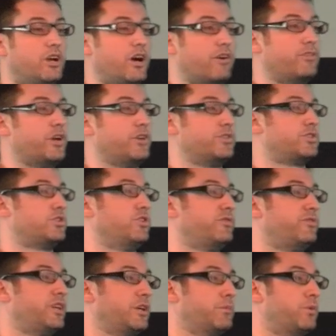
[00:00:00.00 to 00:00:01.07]
of those 2
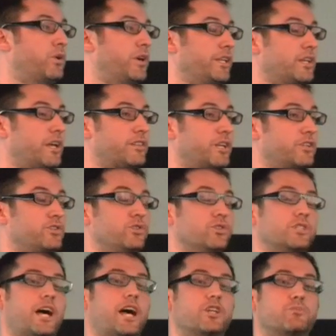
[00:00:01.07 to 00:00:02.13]
those 2
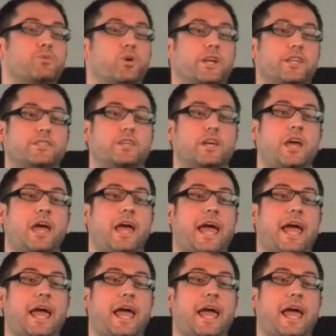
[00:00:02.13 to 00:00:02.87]
touch points.